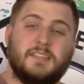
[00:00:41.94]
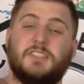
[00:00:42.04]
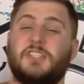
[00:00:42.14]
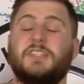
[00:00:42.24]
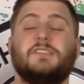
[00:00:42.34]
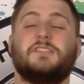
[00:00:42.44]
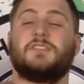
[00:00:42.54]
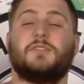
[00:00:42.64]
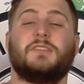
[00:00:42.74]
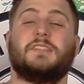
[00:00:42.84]
Jesus
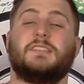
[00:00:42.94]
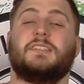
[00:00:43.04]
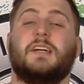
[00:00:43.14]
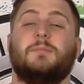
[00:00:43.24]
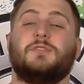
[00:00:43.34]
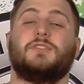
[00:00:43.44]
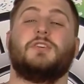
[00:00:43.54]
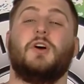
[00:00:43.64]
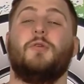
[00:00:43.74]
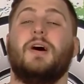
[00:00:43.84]
told the disciples
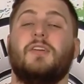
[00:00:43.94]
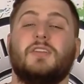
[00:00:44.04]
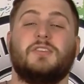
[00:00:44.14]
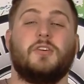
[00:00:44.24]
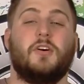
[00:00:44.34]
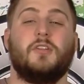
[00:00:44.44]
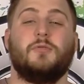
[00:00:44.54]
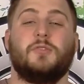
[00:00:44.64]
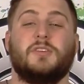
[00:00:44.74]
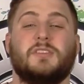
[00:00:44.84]
to go out into all
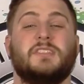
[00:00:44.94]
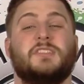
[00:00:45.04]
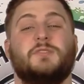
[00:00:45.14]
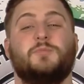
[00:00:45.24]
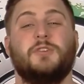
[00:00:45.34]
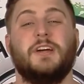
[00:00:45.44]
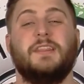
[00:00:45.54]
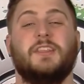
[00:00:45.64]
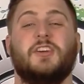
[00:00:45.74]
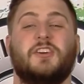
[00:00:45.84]
the world and
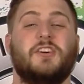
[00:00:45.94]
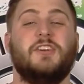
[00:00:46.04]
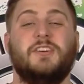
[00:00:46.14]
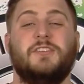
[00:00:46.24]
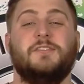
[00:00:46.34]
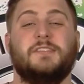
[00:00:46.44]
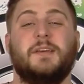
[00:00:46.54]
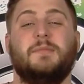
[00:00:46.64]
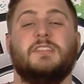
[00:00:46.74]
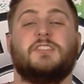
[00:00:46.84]
spread the good news.
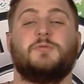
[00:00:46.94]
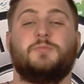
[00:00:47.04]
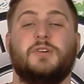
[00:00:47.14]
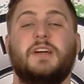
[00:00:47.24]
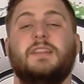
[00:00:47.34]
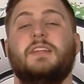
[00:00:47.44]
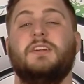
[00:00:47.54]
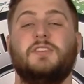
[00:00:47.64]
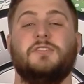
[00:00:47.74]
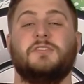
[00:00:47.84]
That means spread the
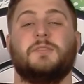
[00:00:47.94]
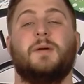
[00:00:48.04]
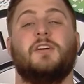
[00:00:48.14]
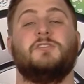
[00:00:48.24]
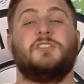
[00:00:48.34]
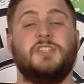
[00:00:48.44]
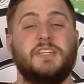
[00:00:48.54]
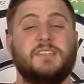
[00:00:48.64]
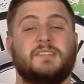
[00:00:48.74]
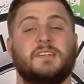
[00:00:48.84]
news about
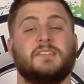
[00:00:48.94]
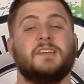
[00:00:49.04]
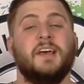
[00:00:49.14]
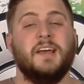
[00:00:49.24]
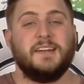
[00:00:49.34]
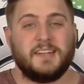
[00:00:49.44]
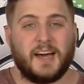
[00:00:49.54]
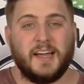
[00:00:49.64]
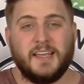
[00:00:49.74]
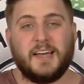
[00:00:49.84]
Jesus
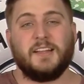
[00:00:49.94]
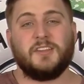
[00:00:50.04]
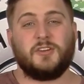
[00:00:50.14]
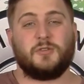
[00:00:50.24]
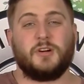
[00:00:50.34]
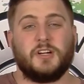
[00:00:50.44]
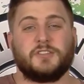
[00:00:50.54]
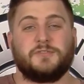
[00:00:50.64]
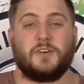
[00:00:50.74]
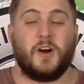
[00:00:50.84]
dying on the
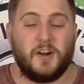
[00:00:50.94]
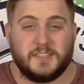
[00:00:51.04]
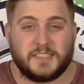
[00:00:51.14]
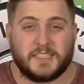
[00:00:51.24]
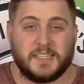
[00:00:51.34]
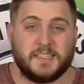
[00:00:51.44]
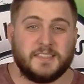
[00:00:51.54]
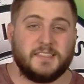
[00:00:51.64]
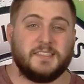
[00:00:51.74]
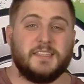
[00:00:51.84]
cross for our
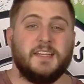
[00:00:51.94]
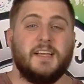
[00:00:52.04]
sins,